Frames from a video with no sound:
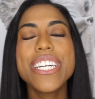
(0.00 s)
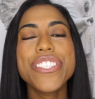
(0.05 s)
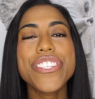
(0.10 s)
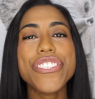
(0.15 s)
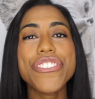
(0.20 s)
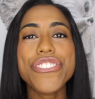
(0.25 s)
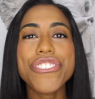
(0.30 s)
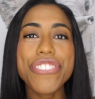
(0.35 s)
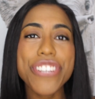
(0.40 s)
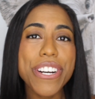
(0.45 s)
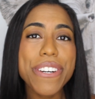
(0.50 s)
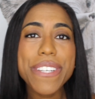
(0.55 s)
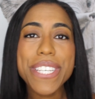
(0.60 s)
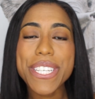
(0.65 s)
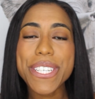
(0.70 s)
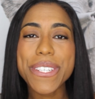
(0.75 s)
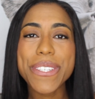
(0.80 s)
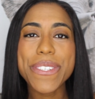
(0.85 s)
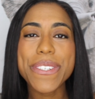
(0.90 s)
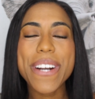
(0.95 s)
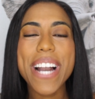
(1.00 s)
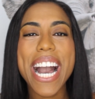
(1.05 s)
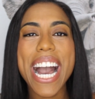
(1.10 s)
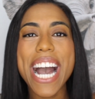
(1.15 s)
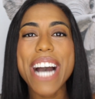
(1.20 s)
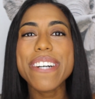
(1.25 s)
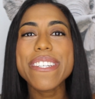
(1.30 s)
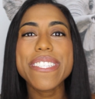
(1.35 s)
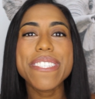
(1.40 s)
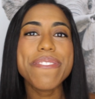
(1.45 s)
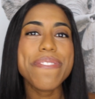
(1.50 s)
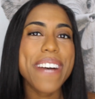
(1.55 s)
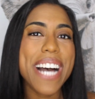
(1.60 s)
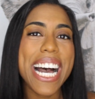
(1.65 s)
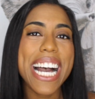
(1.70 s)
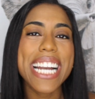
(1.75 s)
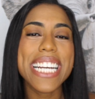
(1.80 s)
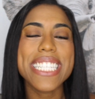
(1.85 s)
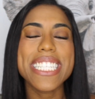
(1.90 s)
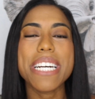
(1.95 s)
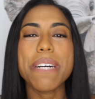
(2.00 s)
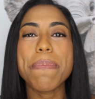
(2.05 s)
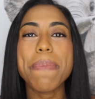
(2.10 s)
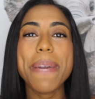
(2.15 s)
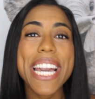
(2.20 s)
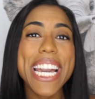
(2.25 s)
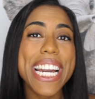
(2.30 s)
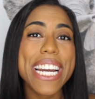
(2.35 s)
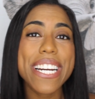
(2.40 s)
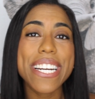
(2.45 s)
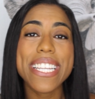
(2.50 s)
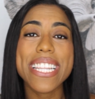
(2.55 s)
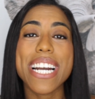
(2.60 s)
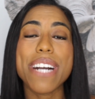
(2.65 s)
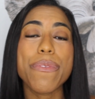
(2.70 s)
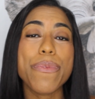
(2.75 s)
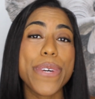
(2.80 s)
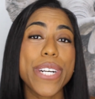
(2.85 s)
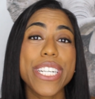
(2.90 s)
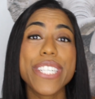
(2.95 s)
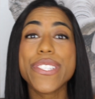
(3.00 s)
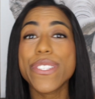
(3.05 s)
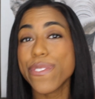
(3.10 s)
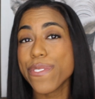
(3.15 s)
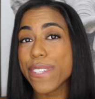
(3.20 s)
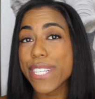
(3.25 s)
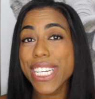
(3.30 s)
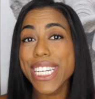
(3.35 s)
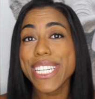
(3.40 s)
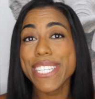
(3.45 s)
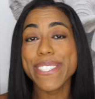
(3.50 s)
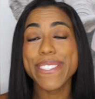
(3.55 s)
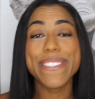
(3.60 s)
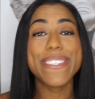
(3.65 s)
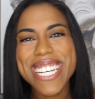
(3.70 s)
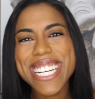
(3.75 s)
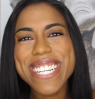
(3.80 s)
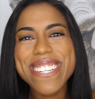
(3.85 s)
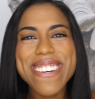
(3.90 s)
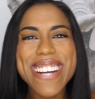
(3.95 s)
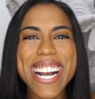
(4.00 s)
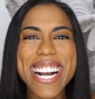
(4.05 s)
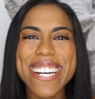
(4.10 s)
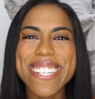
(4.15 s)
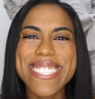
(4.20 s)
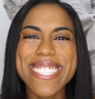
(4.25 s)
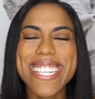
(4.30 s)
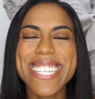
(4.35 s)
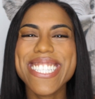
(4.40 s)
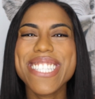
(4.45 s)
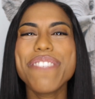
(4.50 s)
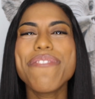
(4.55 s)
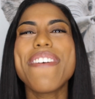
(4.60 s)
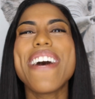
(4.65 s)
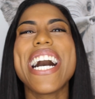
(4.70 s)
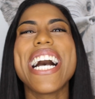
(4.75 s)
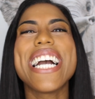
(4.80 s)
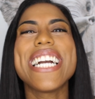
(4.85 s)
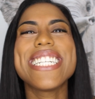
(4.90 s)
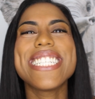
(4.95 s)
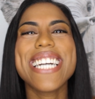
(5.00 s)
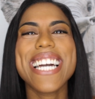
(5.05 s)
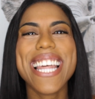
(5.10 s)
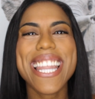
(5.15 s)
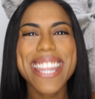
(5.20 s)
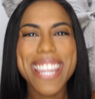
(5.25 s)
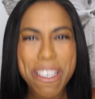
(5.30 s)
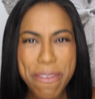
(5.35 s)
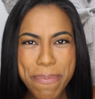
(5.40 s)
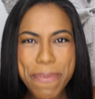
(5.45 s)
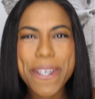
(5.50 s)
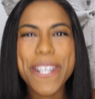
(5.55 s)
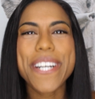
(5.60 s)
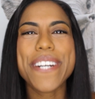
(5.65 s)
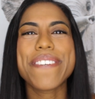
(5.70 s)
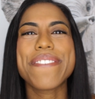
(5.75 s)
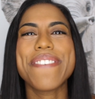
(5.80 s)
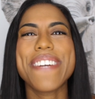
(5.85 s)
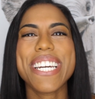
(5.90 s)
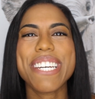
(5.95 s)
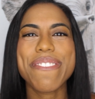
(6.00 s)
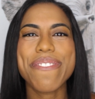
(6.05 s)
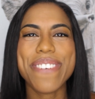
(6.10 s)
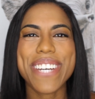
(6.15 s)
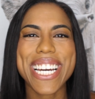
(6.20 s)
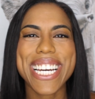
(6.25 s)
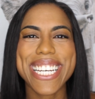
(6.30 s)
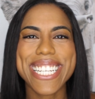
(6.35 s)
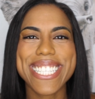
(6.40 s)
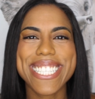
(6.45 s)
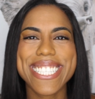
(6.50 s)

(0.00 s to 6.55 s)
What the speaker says: to show you how to find a pair that works for you. Stick around, let's find the perfect fit.